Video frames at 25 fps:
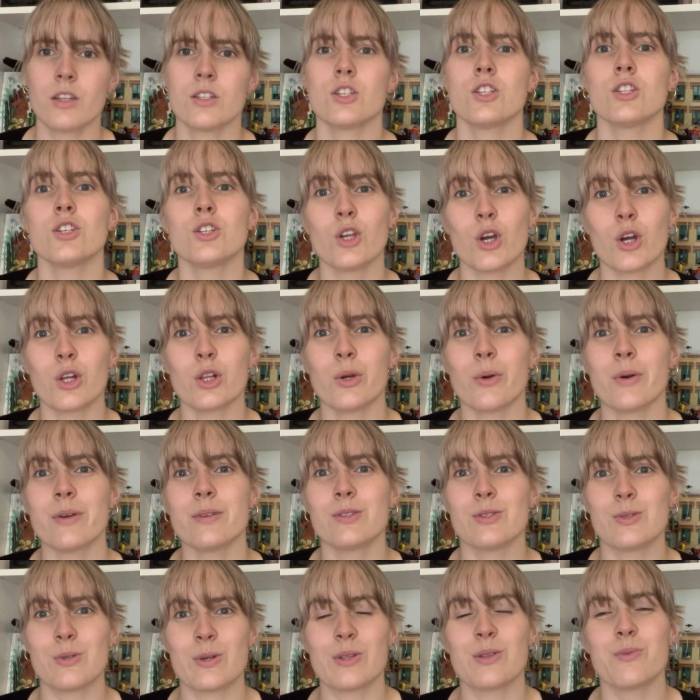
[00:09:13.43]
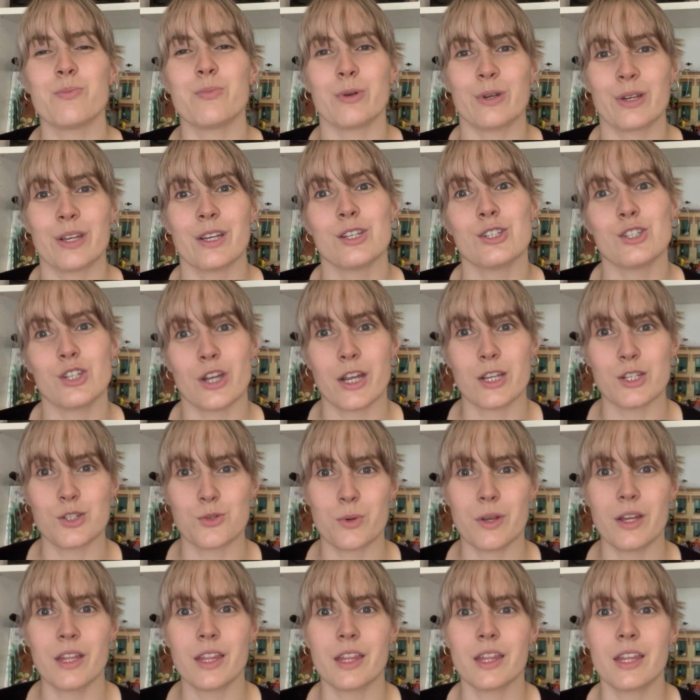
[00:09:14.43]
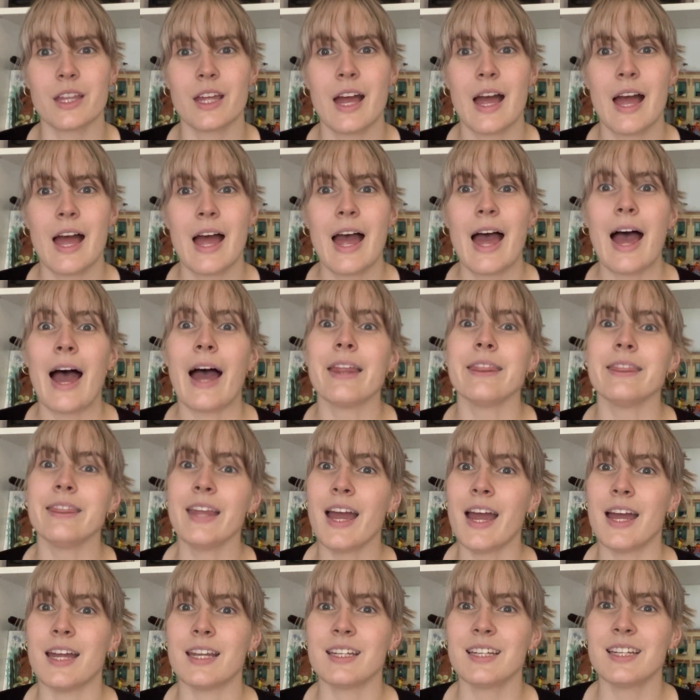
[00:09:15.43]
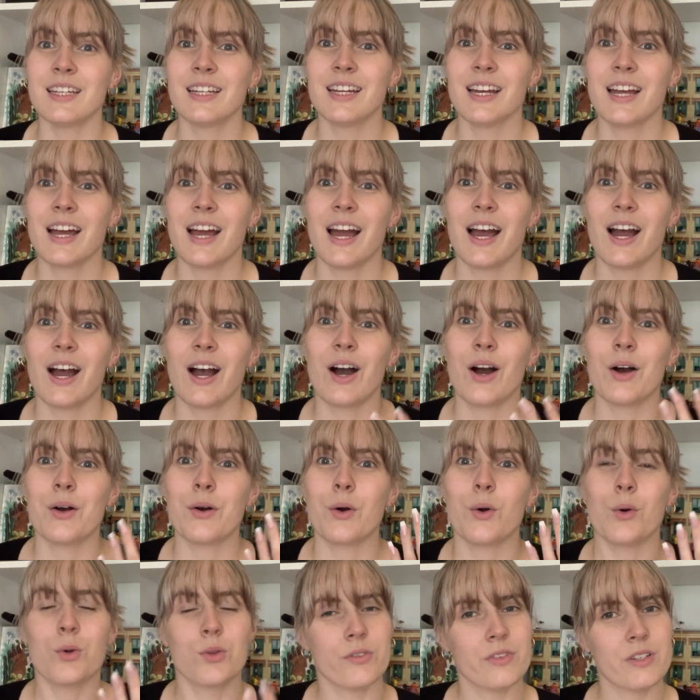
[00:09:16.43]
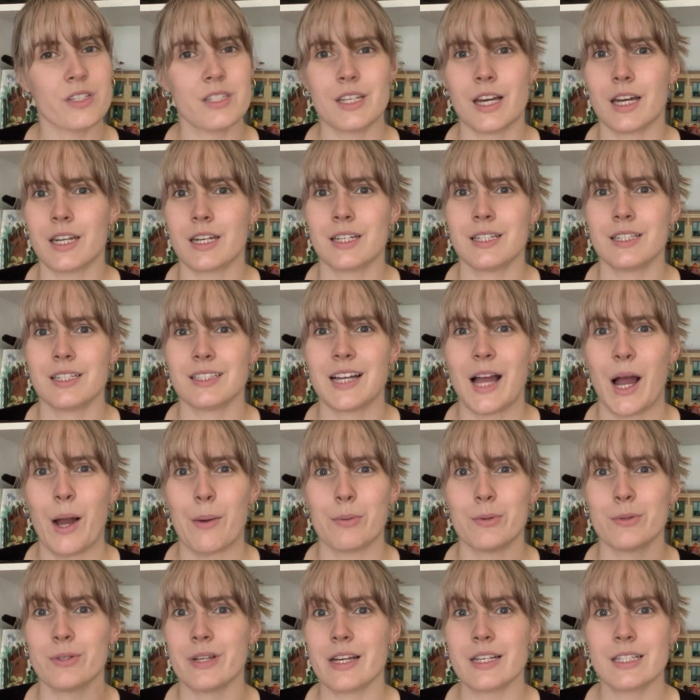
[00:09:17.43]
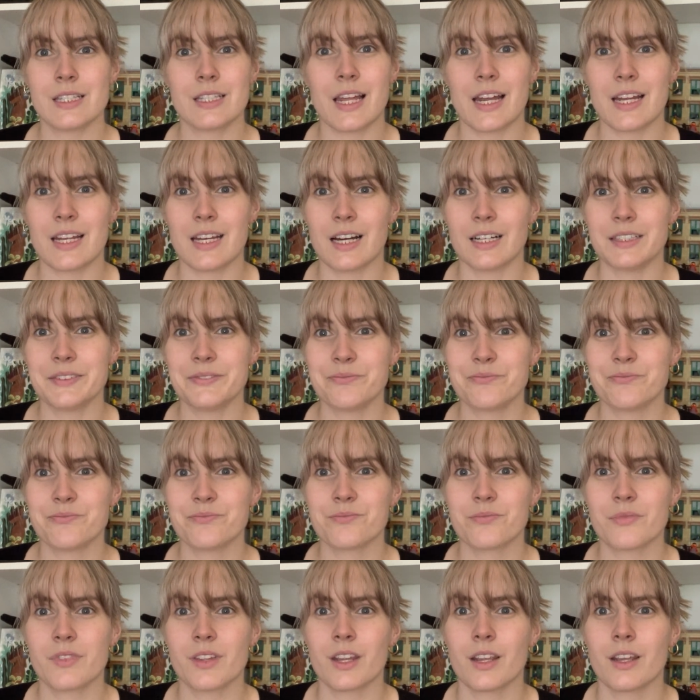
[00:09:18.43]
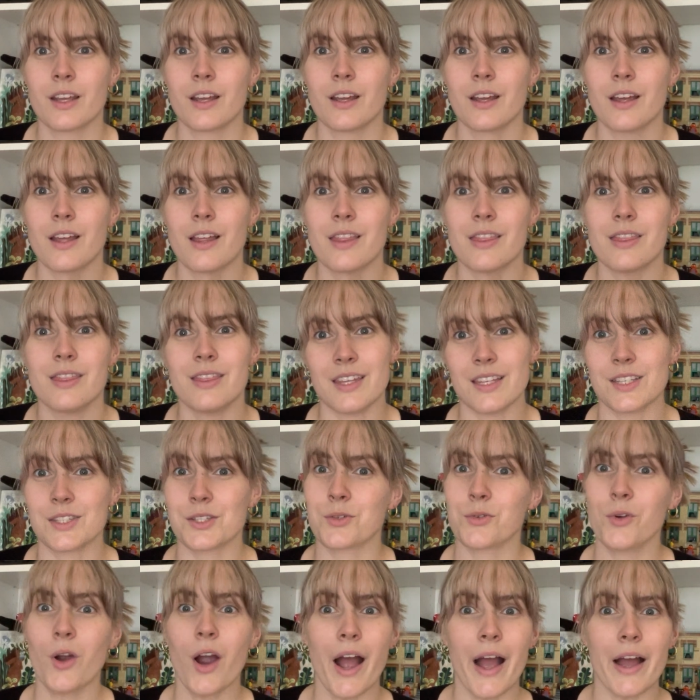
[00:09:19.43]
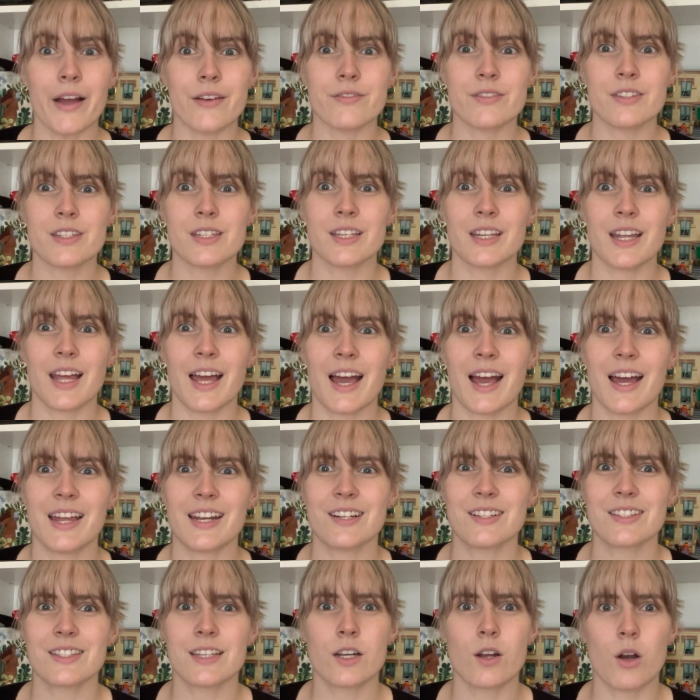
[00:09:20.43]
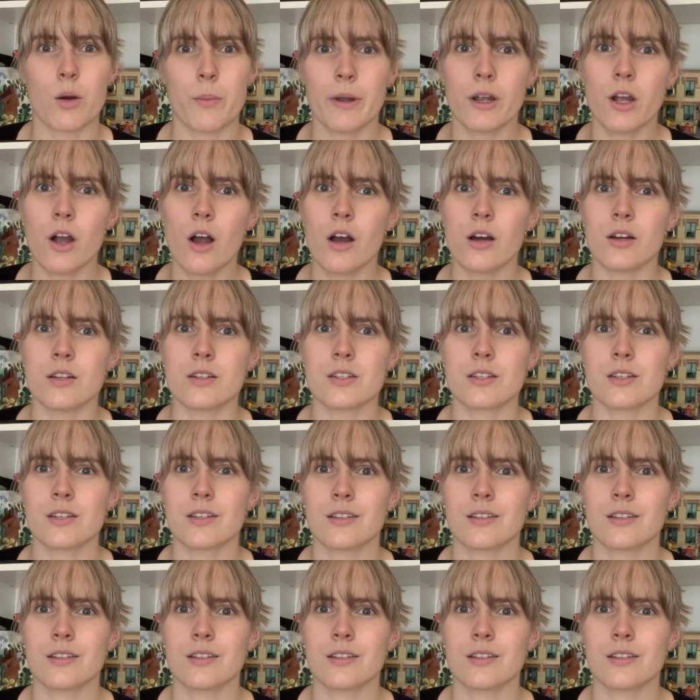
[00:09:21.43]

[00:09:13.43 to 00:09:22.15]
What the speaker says: the girl who I was doing the book exchange with. And then all of a sudden, a couple days later, this arrived. And I was like, oh my God,